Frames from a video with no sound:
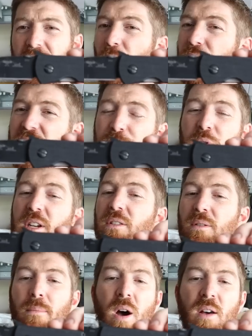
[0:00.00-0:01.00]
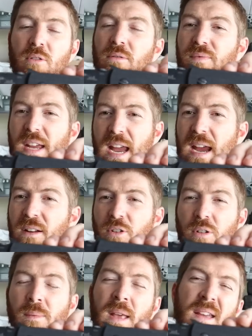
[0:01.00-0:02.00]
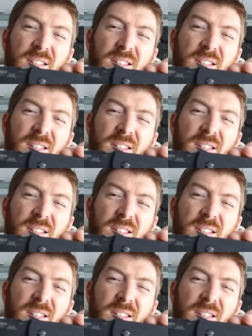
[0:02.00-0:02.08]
Now with this particular model, the handle,